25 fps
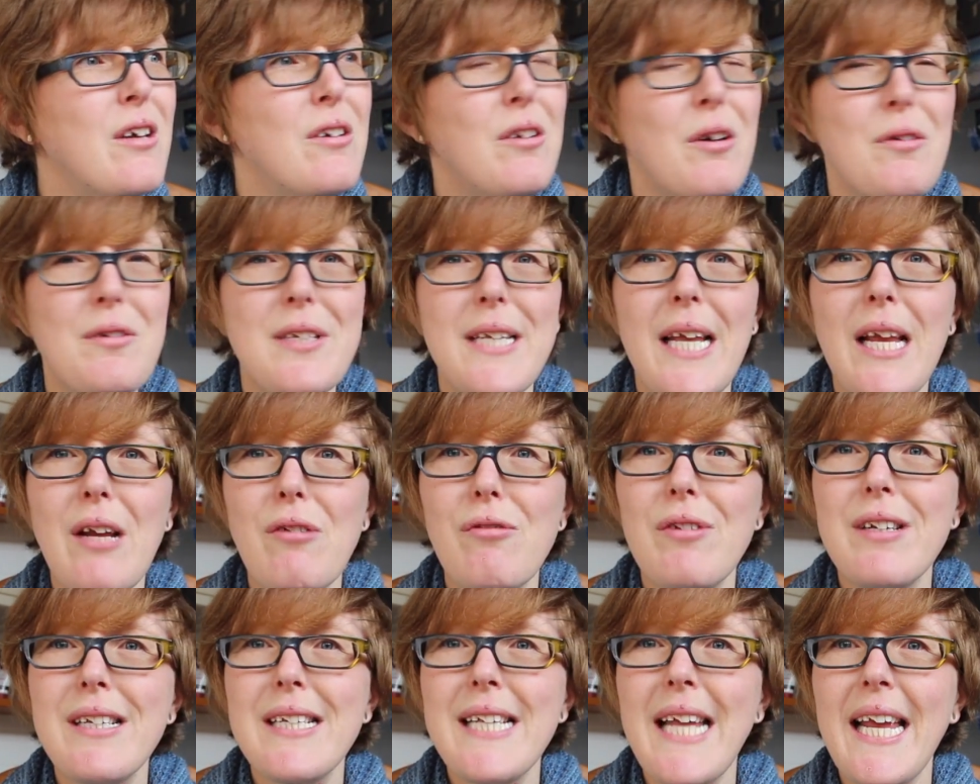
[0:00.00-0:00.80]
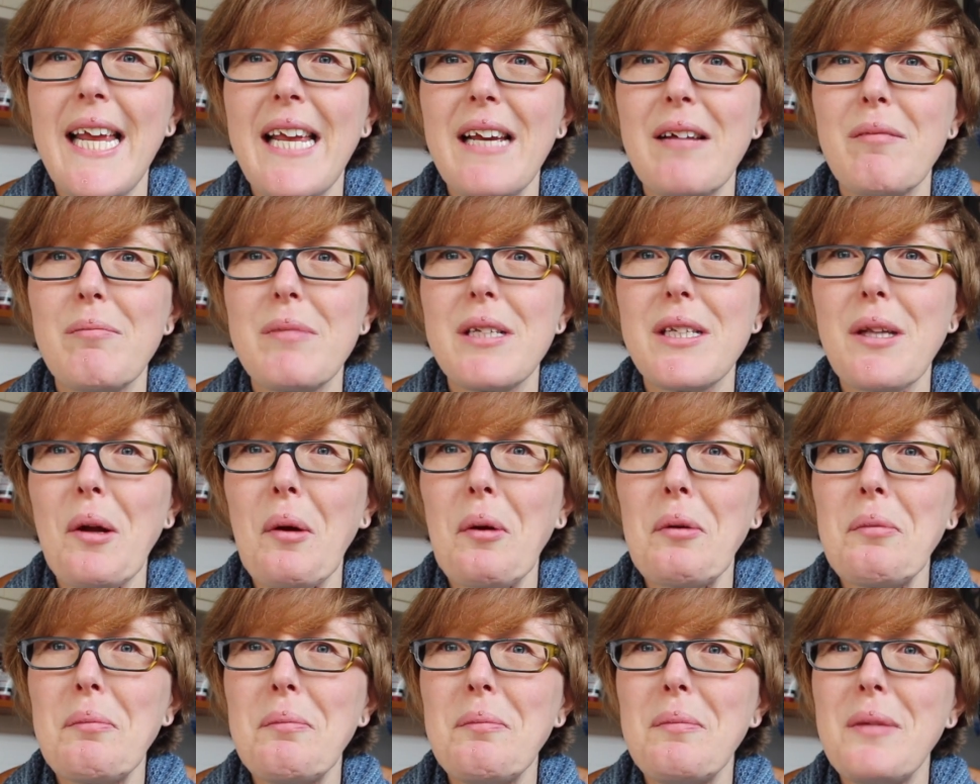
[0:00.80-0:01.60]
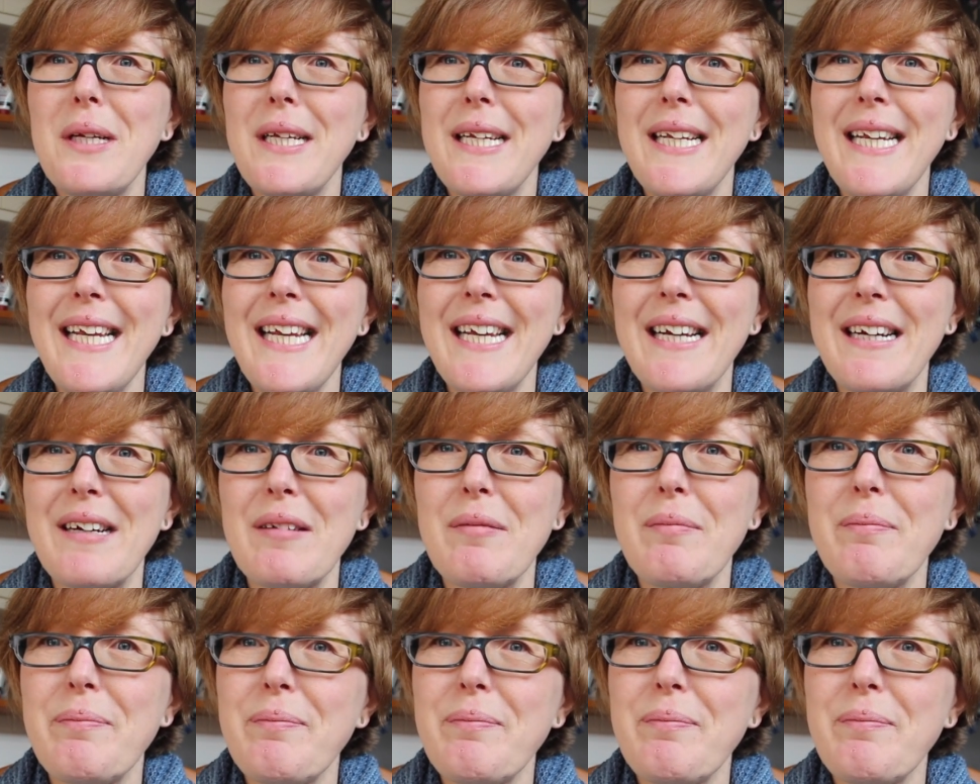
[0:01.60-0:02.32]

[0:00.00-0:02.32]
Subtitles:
No secrets here. So yeah.